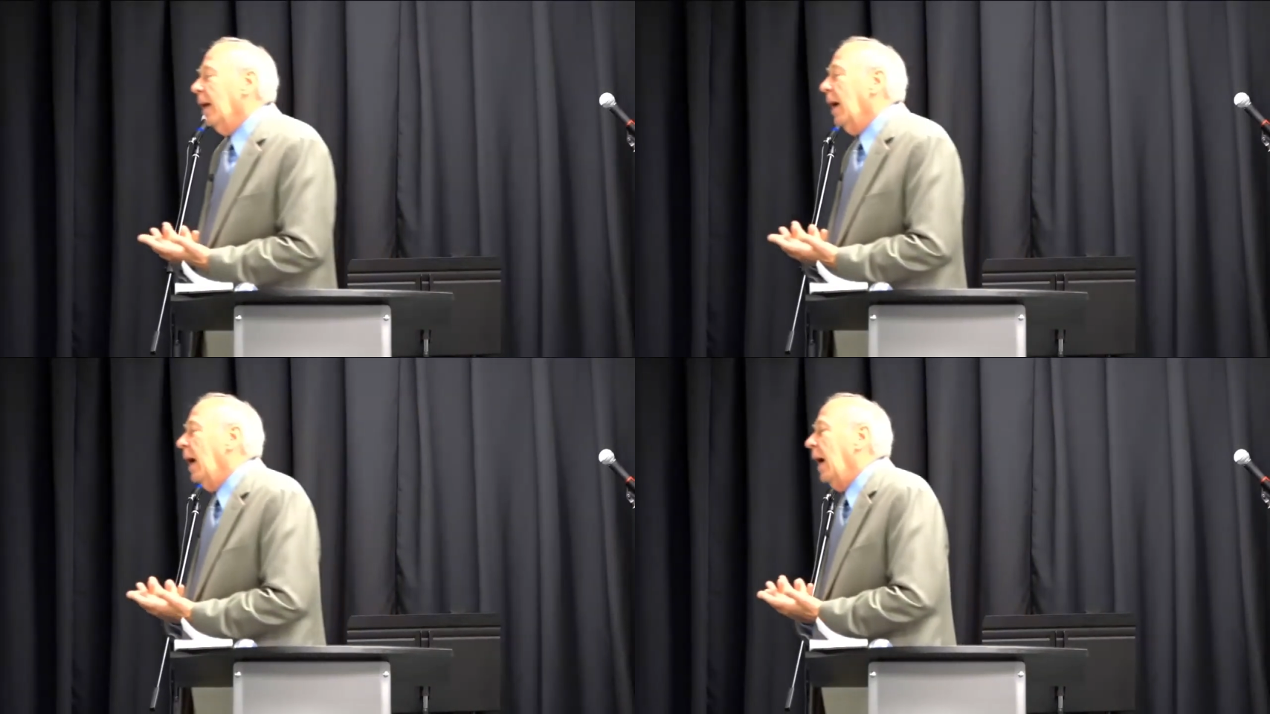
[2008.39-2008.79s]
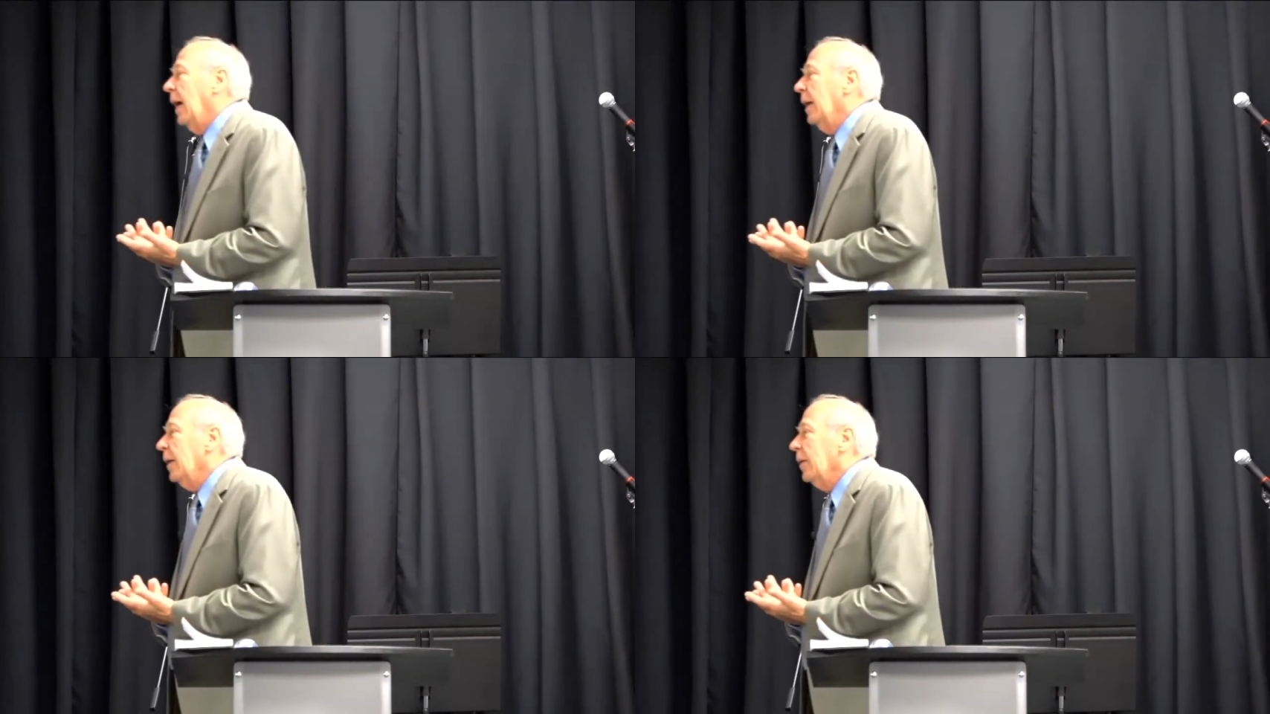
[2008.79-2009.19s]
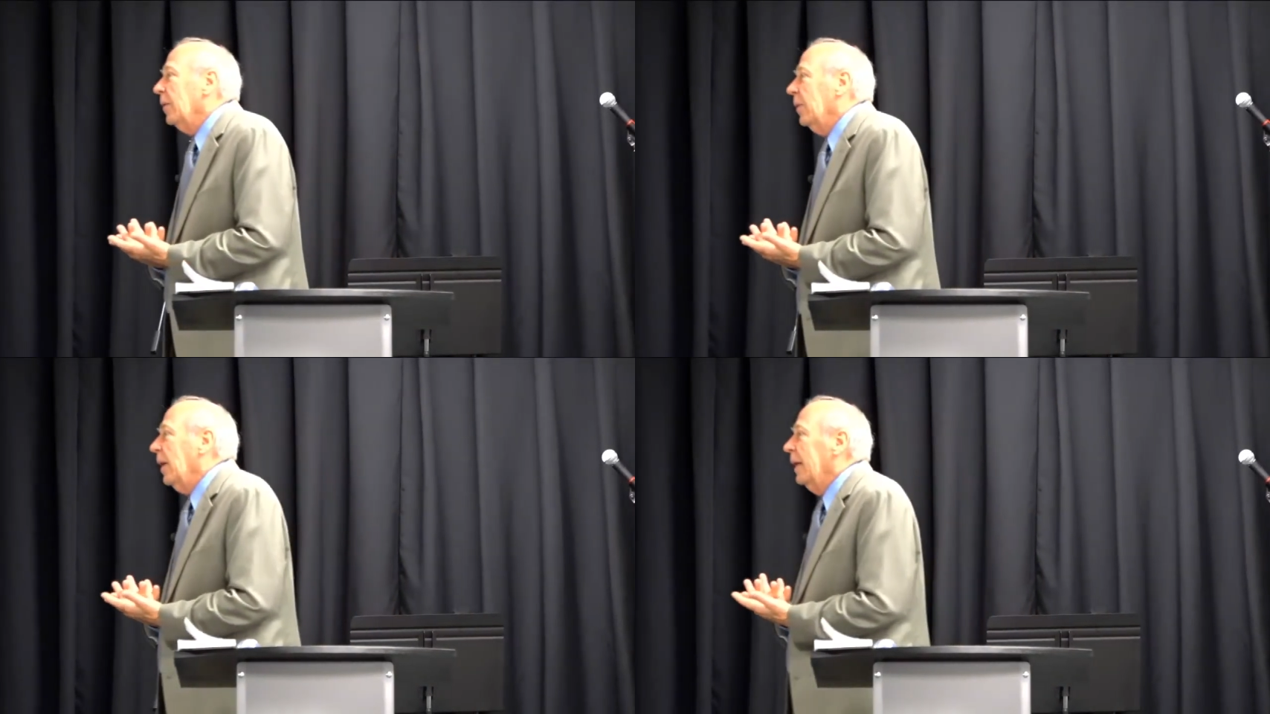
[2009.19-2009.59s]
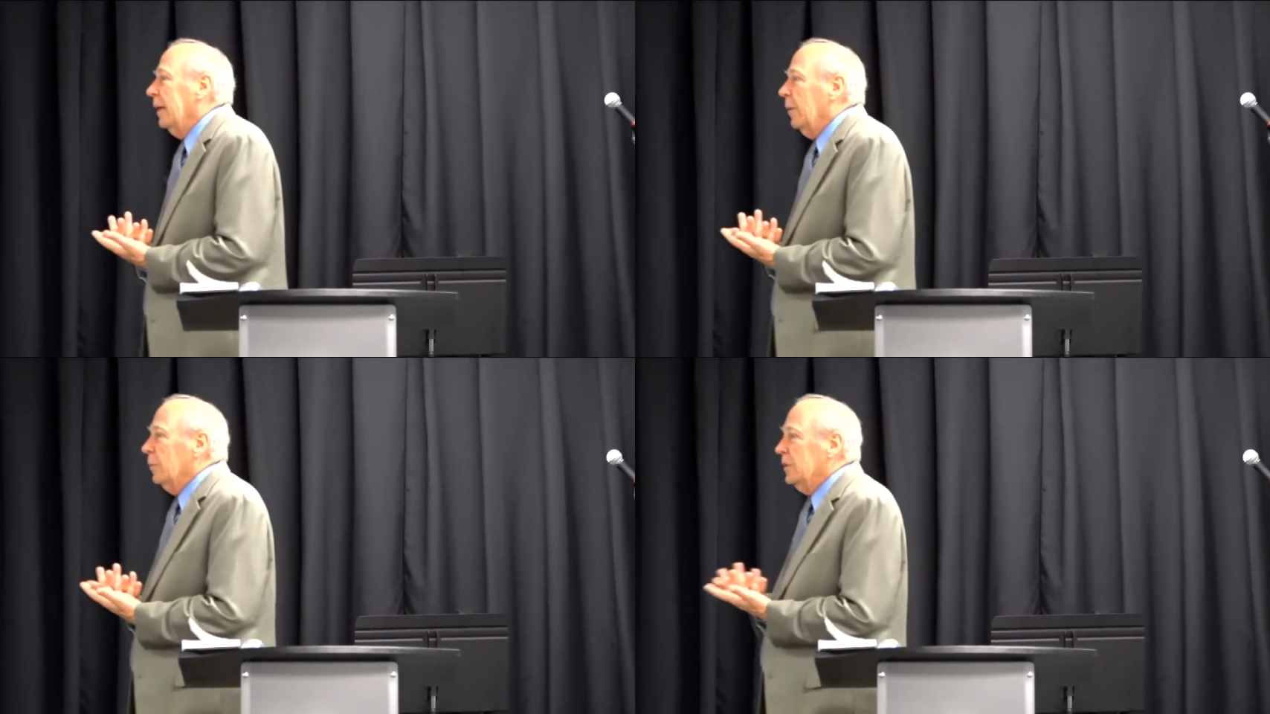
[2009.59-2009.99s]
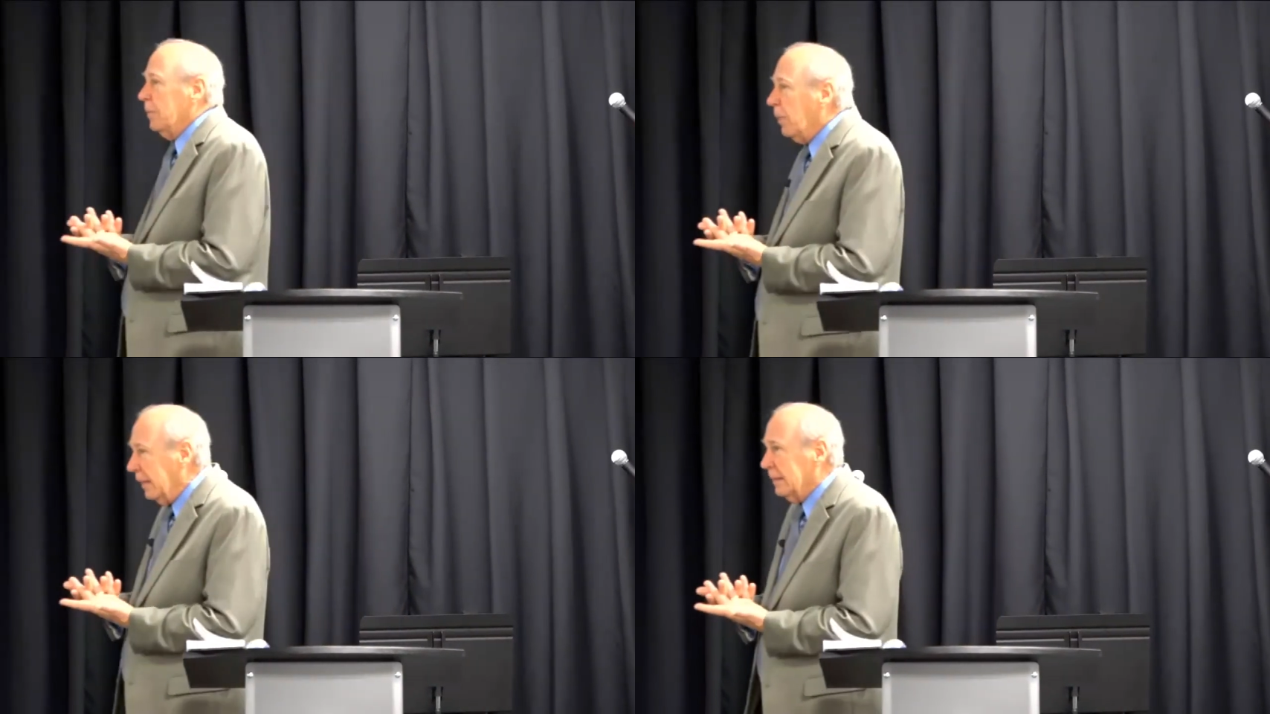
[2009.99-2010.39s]
And it was
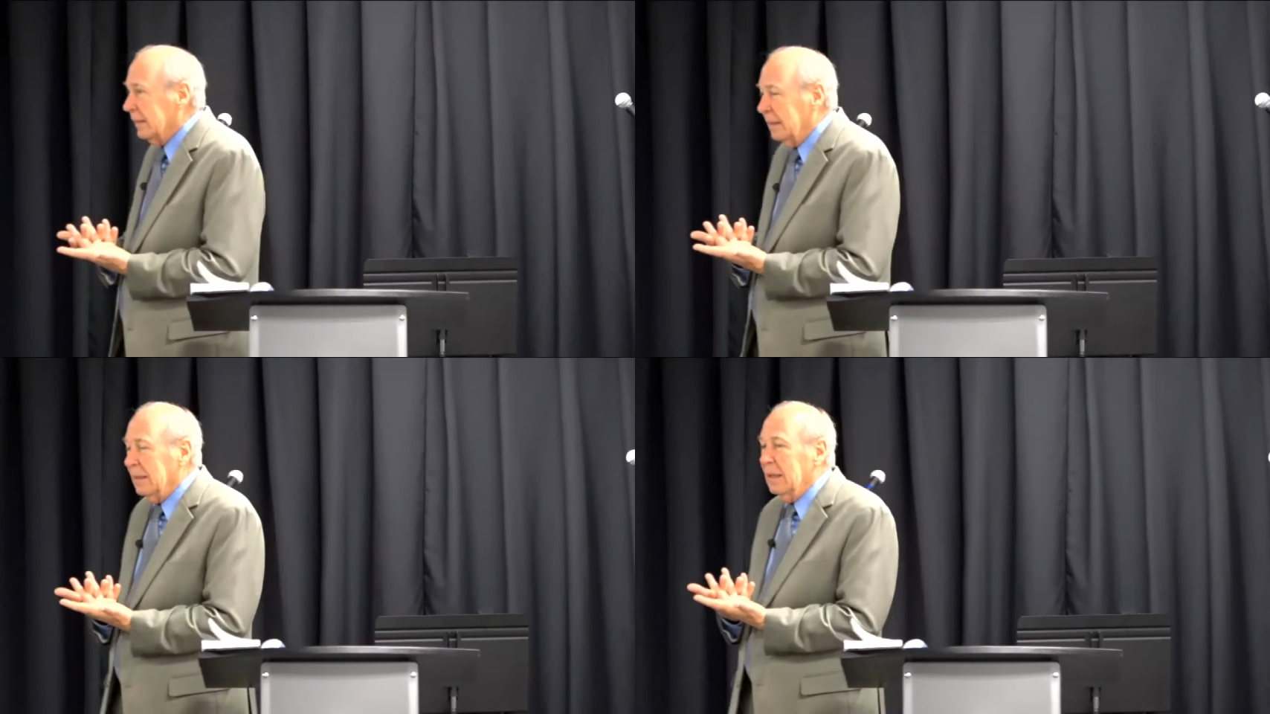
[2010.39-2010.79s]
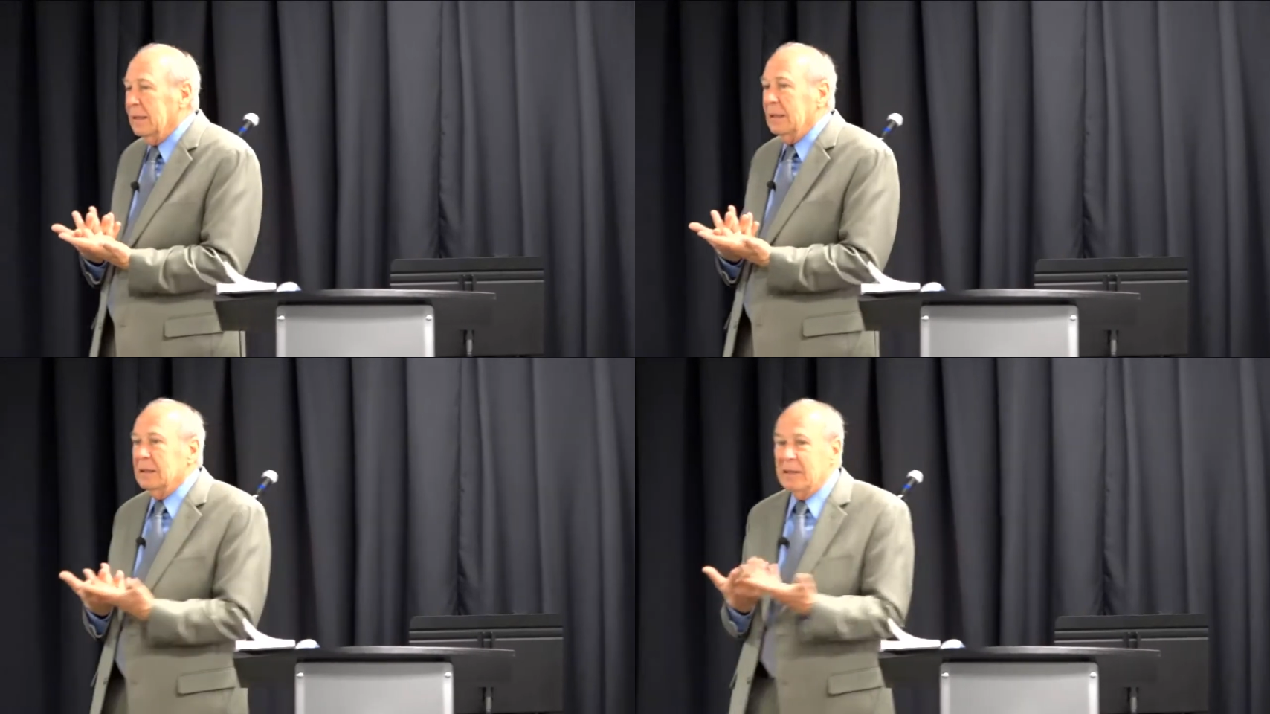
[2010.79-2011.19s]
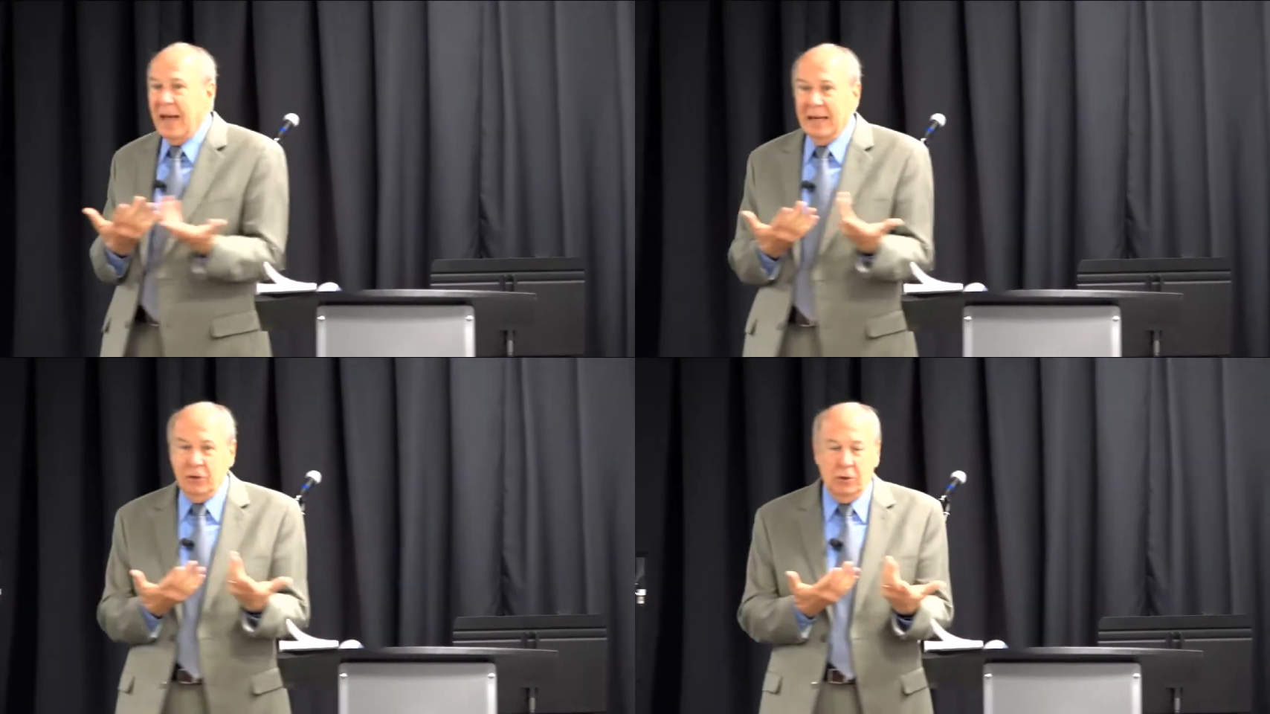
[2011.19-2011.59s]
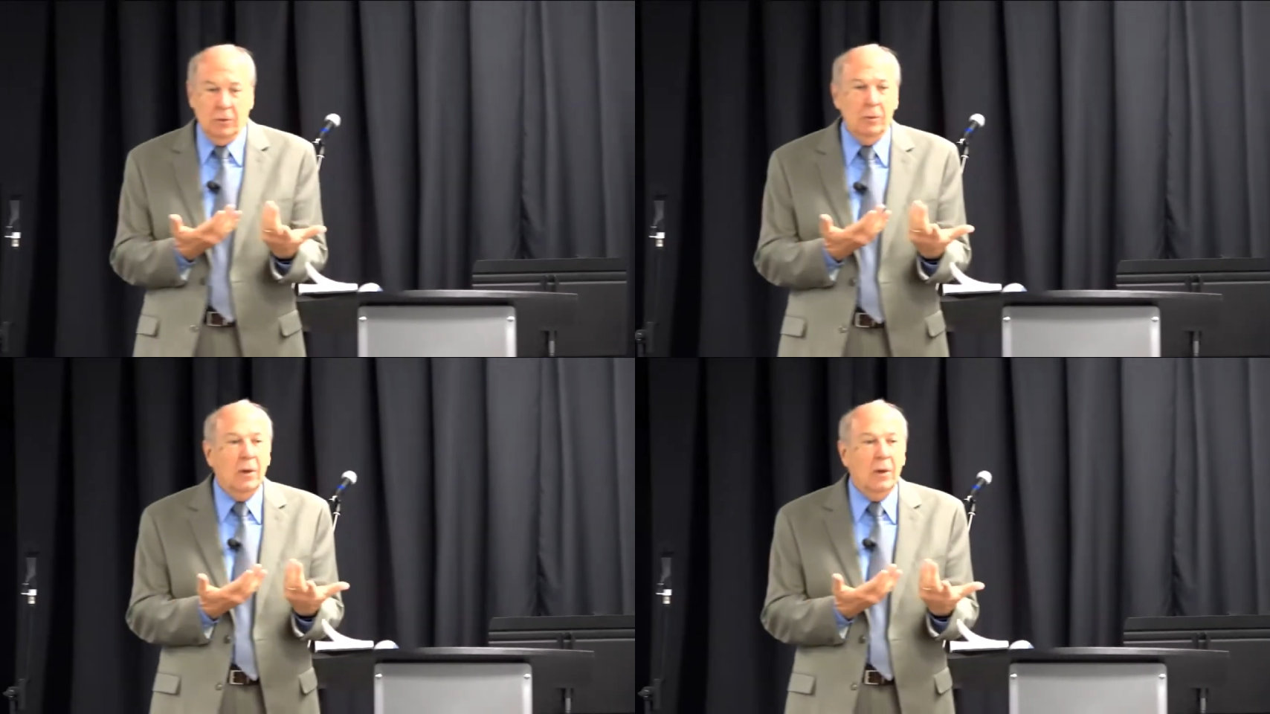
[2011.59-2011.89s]
depicted in the statue